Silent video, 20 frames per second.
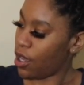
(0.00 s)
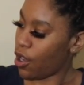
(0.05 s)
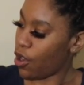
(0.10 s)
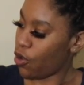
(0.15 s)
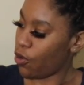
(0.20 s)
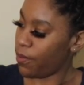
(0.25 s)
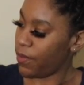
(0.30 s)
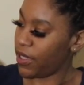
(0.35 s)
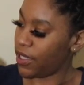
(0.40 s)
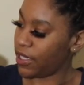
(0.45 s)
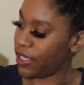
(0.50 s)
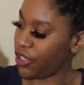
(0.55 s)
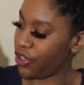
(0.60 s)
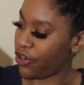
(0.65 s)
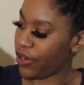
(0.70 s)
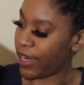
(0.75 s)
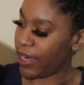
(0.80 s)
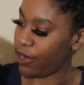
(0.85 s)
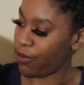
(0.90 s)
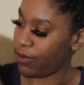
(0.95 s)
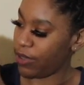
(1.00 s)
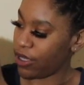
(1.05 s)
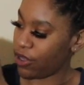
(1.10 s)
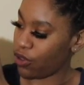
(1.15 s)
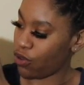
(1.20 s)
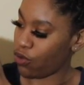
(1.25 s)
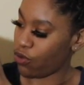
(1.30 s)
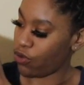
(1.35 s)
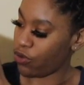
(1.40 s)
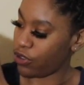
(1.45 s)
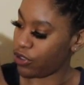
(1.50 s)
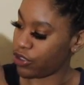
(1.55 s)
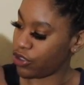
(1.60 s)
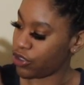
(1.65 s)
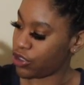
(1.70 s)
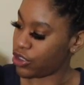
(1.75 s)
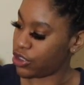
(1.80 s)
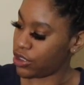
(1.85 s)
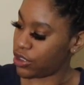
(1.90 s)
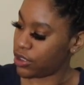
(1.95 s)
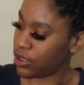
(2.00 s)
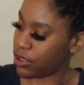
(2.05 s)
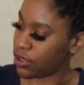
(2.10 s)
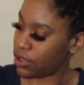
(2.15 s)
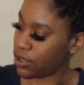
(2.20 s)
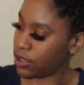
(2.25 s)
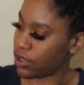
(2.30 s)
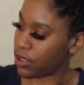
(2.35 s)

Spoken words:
Oatmeal and gray with orange.